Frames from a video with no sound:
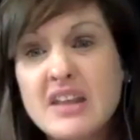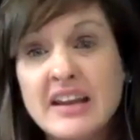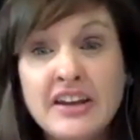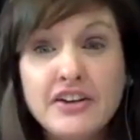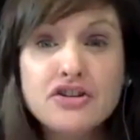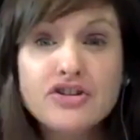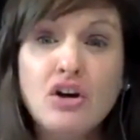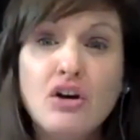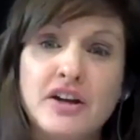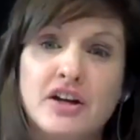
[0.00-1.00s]
Here's all
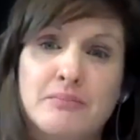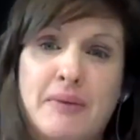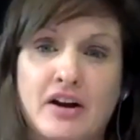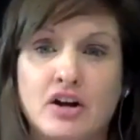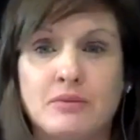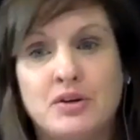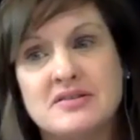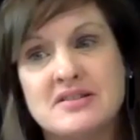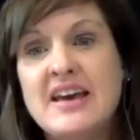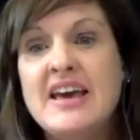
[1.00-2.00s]
the comparables.
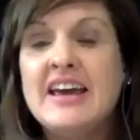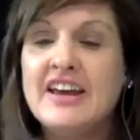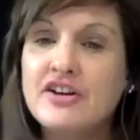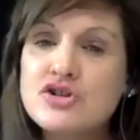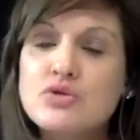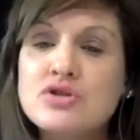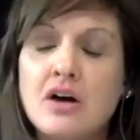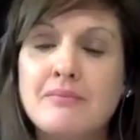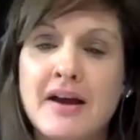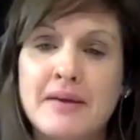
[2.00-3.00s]
Here's who's on
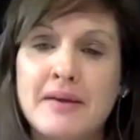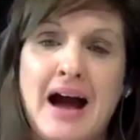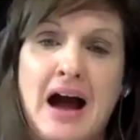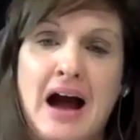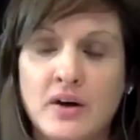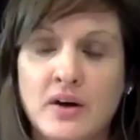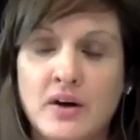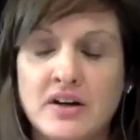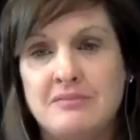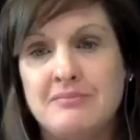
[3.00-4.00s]
my power
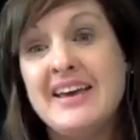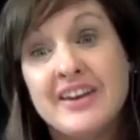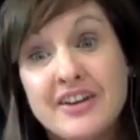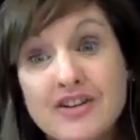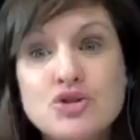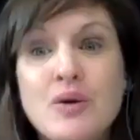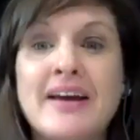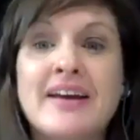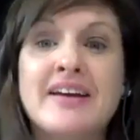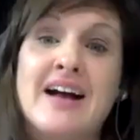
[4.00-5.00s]
team. Here's who
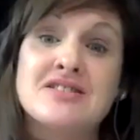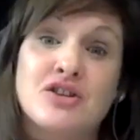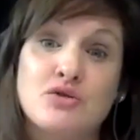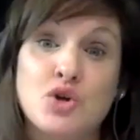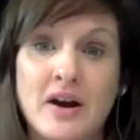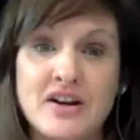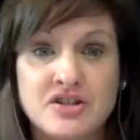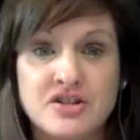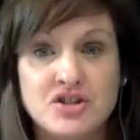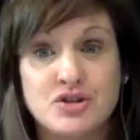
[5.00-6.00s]
I can ask those
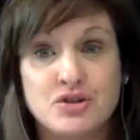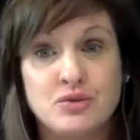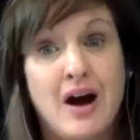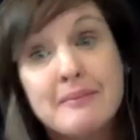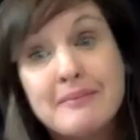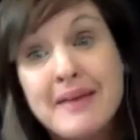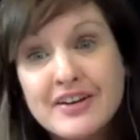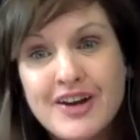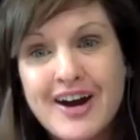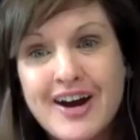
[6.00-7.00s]
questions to. I
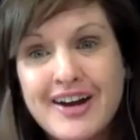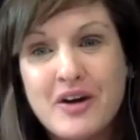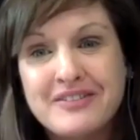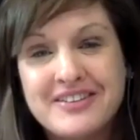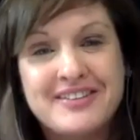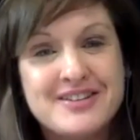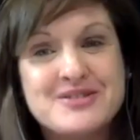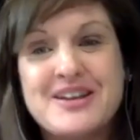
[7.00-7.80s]
might not know everything.